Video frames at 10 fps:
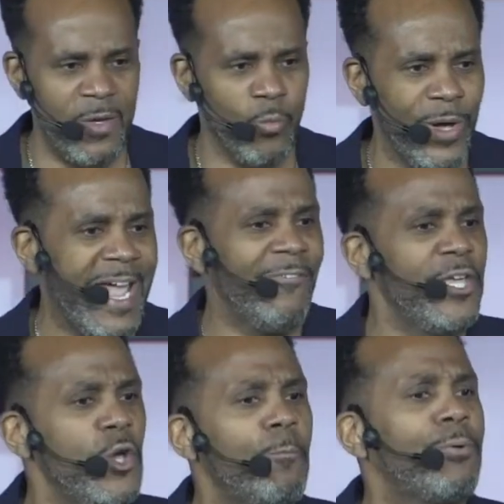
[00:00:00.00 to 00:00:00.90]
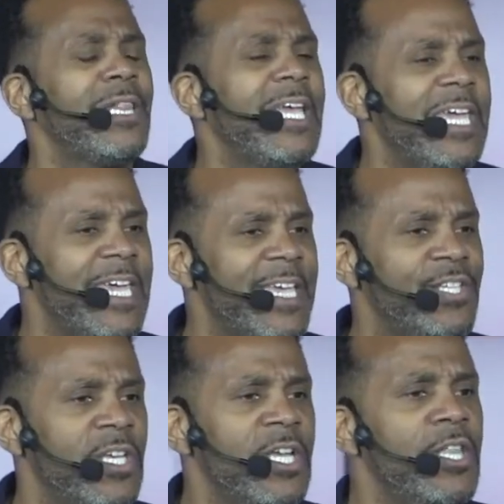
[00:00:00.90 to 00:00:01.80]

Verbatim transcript: whatever you please,